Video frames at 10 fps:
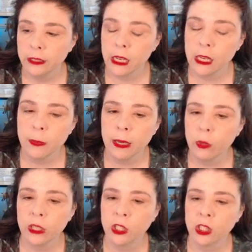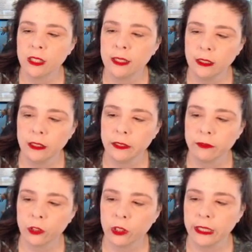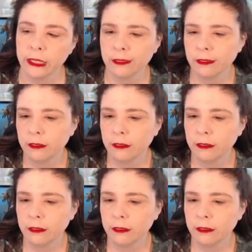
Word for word: that you may want to just sit on them for like